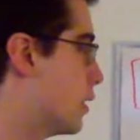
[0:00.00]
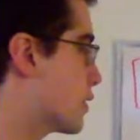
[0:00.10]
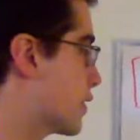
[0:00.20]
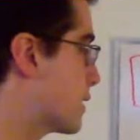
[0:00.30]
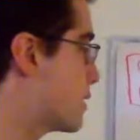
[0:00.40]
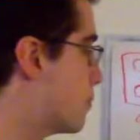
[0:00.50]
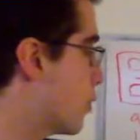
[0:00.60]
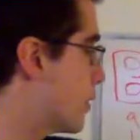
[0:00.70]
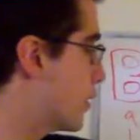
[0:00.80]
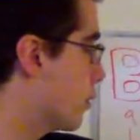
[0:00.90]
So that's an
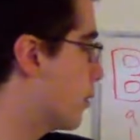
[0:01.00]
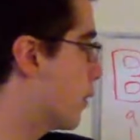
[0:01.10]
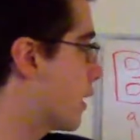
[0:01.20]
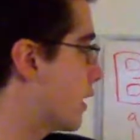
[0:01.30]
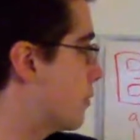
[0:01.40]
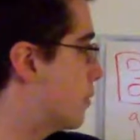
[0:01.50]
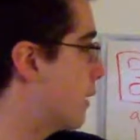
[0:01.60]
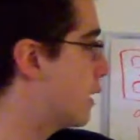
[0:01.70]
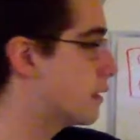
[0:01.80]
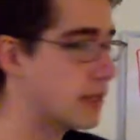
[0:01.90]
important thing we want to keep in
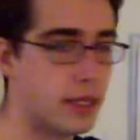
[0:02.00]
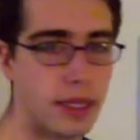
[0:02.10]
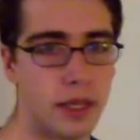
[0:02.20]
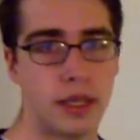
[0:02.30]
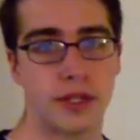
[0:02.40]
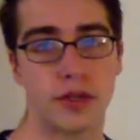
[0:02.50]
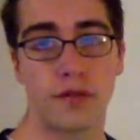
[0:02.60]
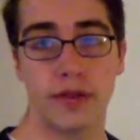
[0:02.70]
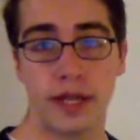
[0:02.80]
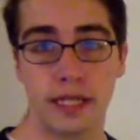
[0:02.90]
mind. So
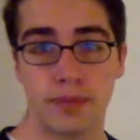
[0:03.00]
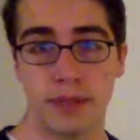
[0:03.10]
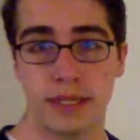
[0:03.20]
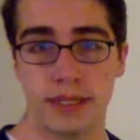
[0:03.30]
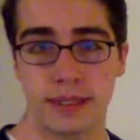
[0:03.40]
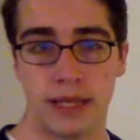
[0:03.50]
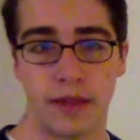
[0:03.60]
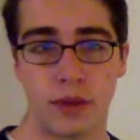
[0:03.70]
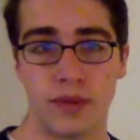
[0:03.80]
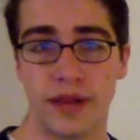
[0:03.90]
for the next piece,
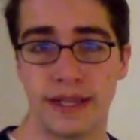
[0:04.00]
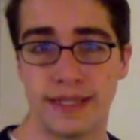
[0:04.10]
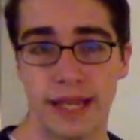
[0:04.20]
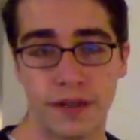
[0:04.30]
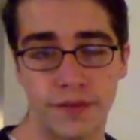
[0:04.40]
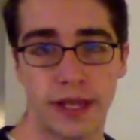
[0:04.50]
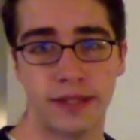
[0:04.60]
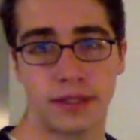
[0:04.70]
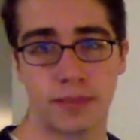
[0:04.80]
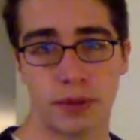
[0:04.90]
now that we've identified
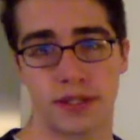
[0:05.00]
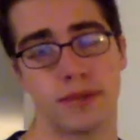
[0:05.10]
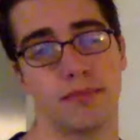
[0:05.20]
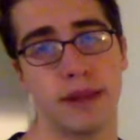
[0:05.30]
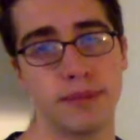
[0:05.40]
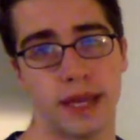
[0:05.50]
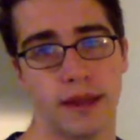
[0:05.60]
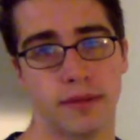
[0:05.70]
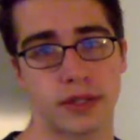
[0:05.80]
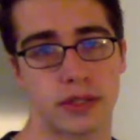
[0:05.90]
that the person might be
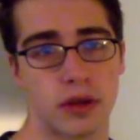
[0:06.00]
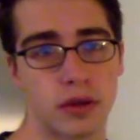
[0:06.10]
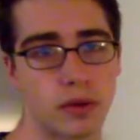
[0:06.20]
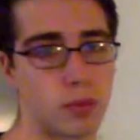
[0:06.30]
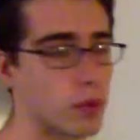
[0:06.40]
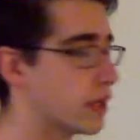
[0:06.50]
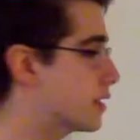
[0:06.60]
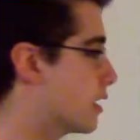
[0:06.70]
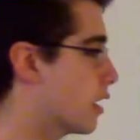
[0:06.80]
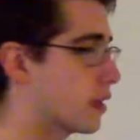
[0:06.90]
having a stroke, we're going
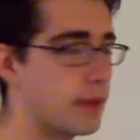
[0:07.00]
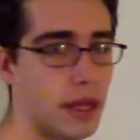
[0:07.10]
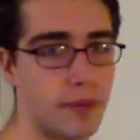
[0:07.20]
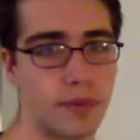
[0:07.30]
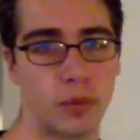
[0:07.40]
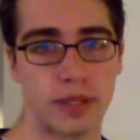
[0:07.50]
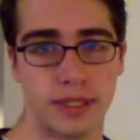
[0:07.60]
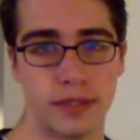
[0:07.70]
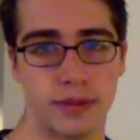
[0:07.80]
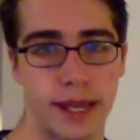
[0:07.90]
to talk about what
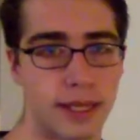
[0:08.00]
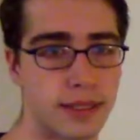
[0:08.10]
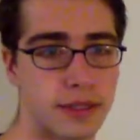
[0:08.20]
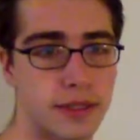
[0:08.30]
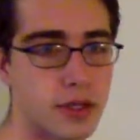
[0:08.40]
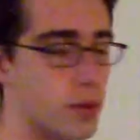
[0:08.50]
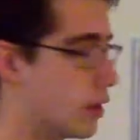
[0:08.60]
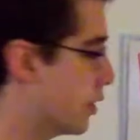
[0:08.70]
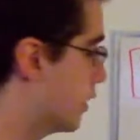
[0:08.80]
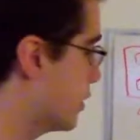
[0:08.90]
to do next. So
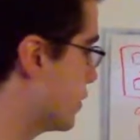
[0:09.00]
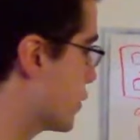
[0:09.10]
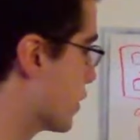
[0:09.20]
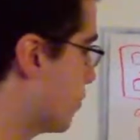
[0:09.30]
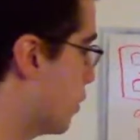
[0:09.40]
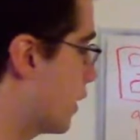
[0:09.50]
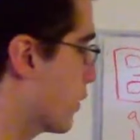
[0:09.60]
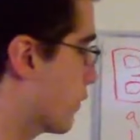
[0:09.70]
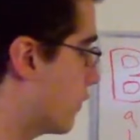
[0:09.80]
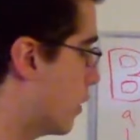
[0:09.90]
what you're going to do is you're going to pull out
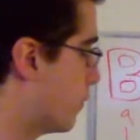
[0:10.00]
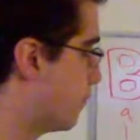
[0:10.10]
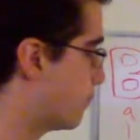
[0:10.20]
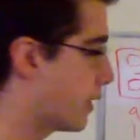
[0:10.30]
your phone,